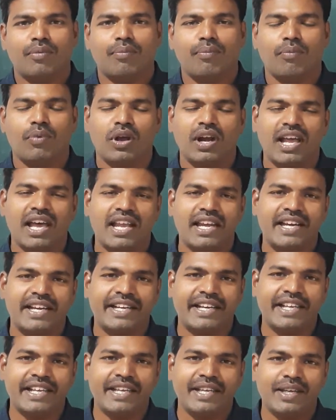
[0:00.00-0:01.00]

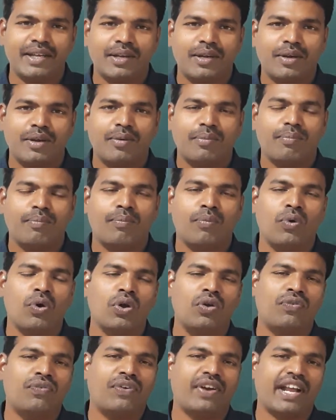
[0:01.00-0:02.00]
molality,
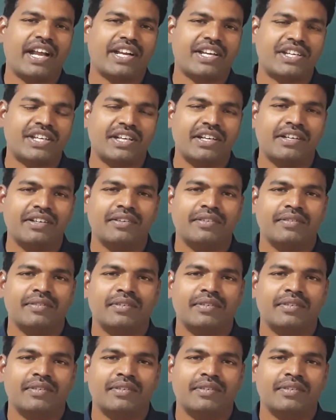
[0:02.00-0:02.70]
mole fraction,